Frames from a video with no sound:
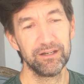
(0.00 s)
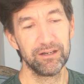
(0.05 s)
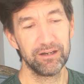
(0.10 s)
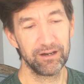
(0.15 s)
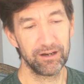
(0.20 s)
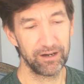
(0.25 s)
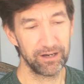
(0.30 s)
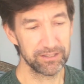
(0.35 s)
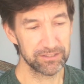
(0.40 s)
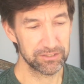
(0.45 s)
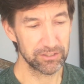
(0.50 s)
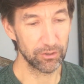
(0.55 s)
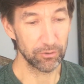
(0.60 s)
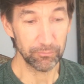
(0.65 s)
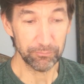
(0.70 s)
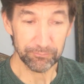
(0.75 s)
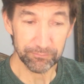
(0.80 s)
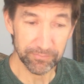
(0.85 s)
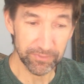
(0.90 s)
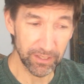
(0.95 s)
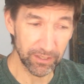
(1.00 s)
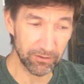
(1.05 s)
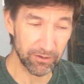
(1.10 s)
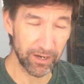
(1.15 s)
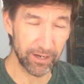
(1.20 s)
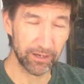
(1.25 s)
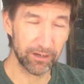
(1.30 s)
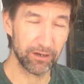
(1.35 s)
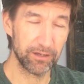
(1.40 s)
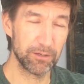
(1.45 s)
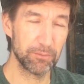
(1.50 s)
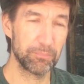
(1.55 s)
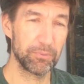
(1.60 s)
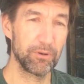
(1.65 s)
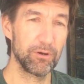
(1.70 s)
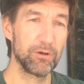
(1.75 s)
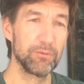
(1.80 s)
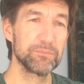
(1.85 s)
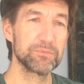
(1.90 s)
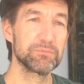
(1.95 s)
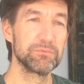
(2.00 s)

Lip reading: All right, so get cracking on your poems.